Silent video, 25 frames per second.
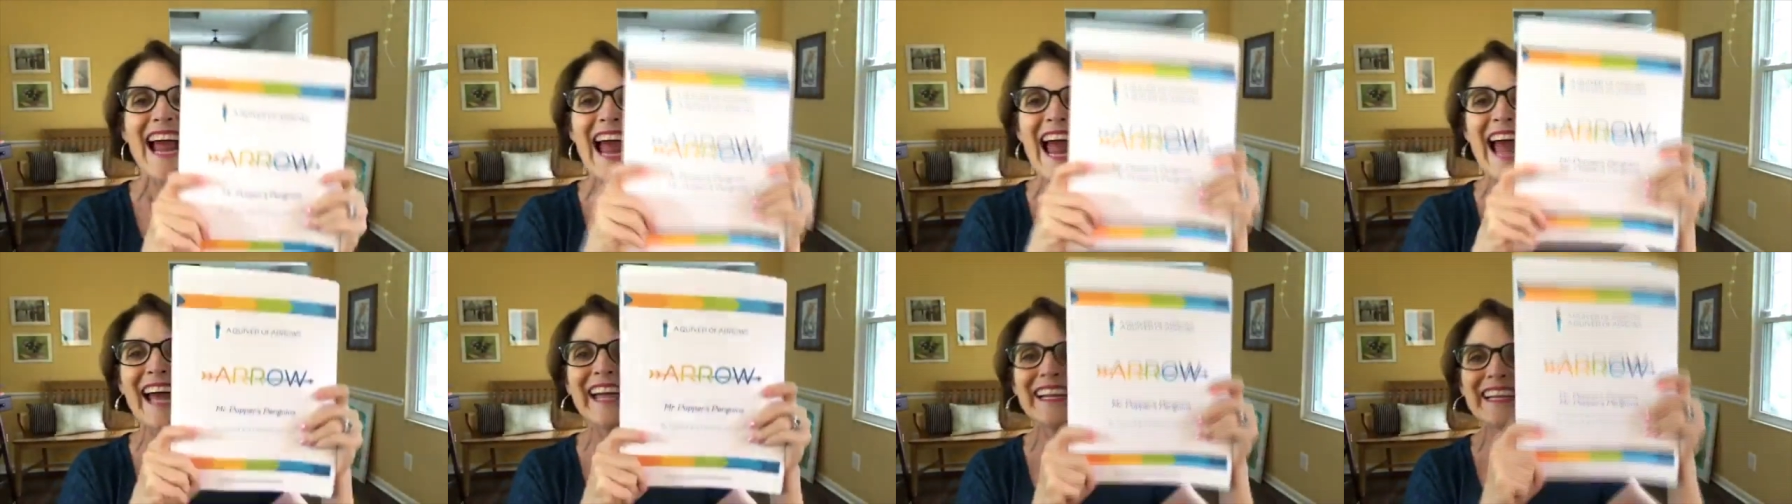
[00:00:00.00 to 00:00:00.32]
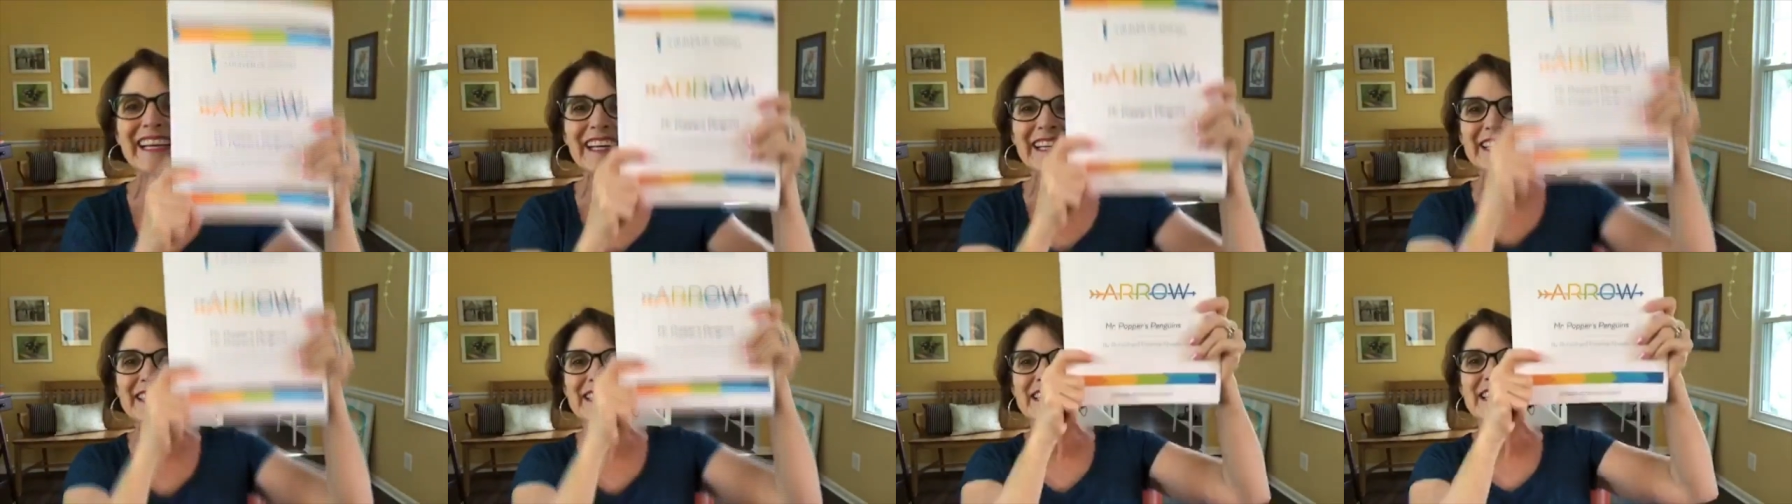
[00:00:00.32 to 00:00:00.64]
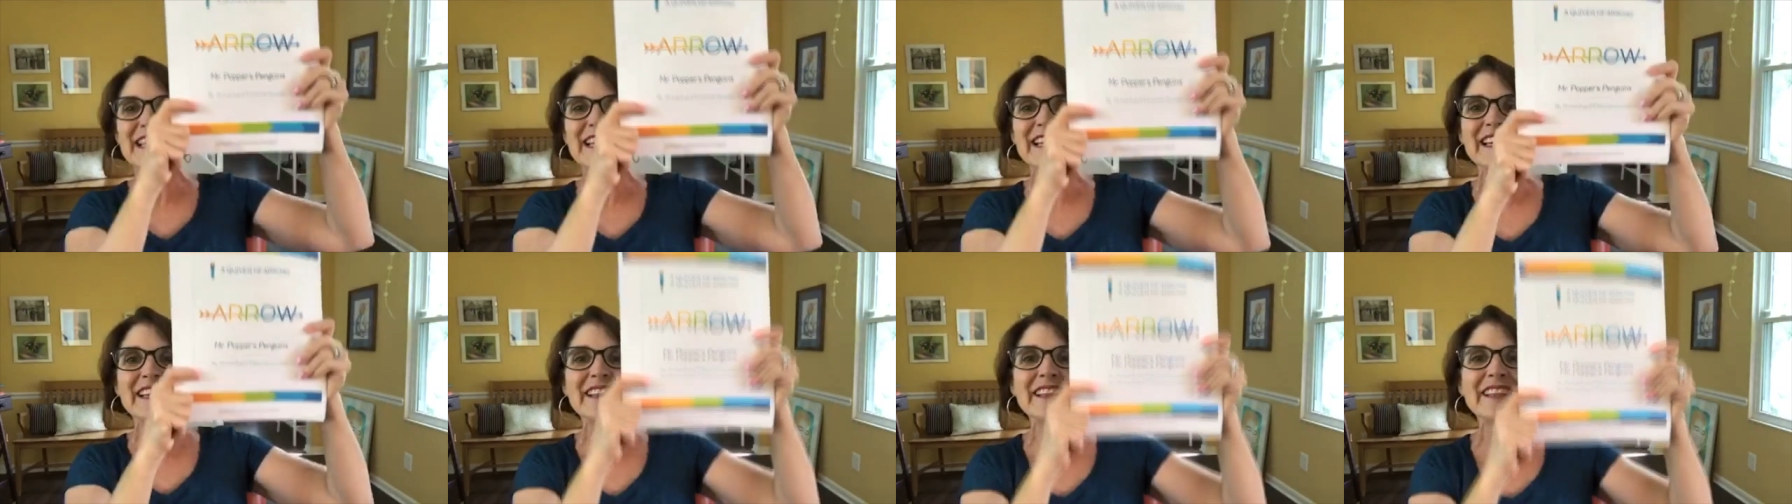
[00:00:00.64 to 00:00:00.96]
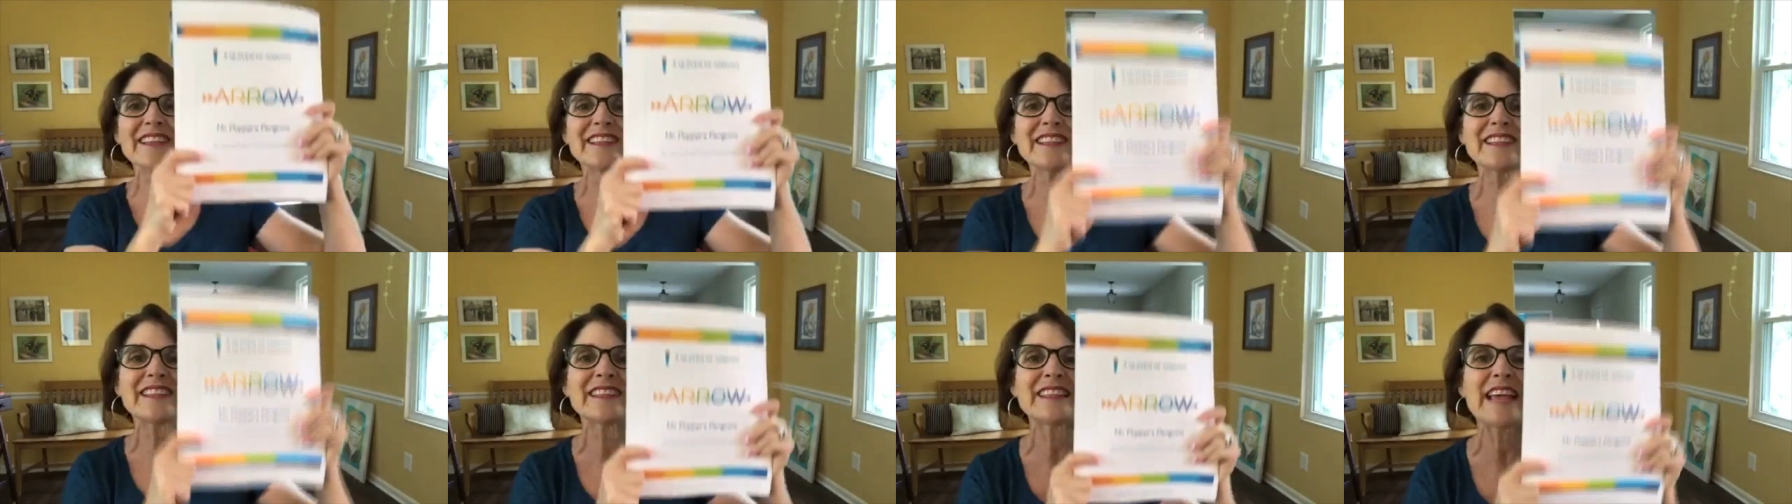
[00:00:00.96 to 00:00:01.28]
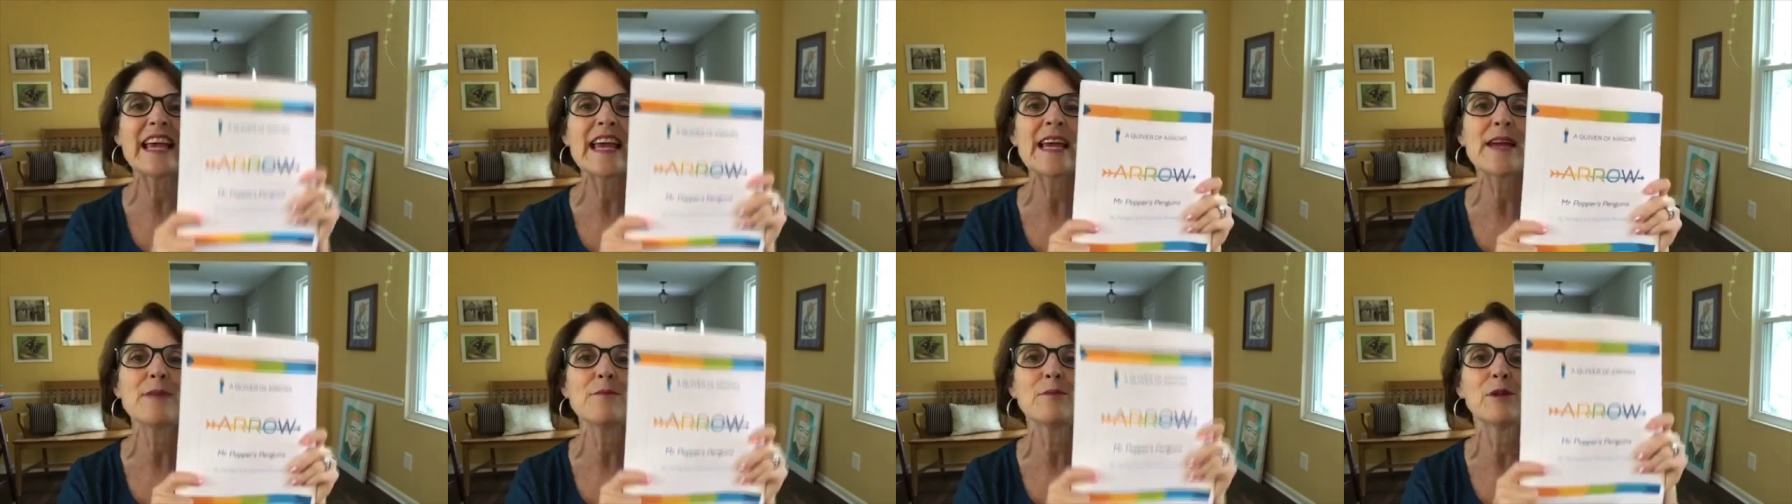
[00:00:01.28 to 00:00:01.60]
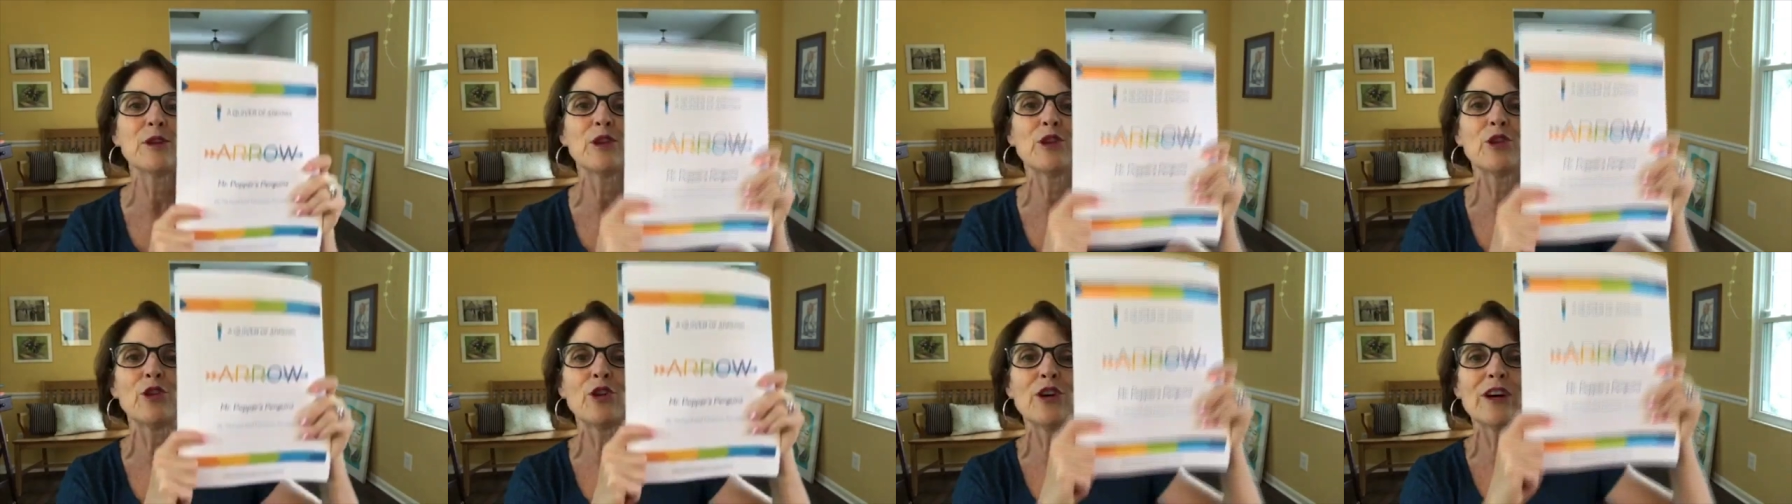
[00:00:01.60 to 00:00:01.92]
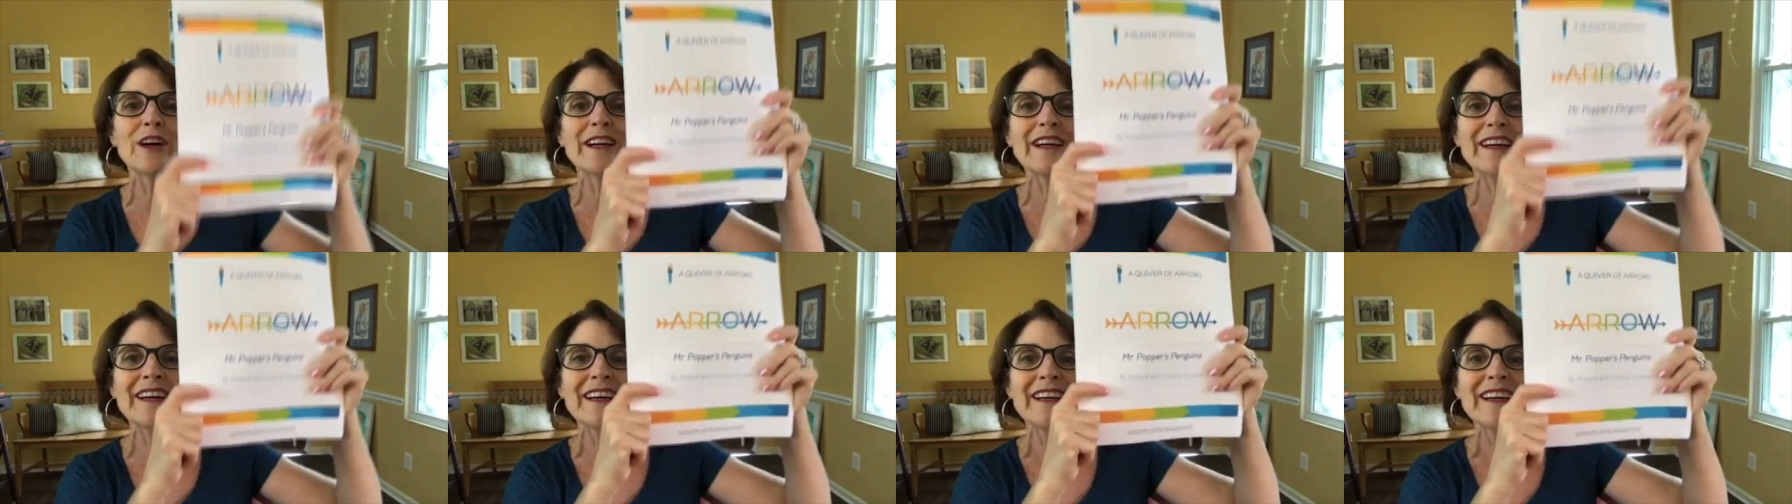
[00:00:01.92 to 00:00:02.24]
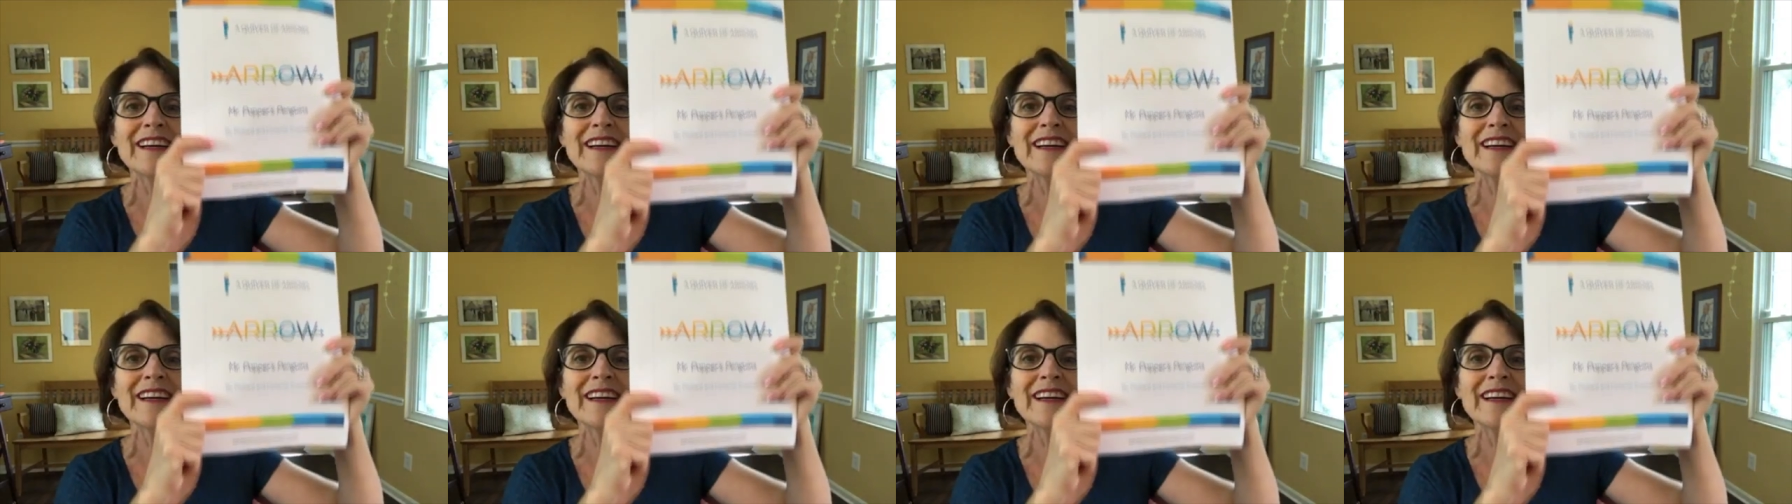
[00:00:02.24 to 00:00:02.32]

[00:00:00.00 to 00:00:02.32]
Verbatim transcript: And it's in the same look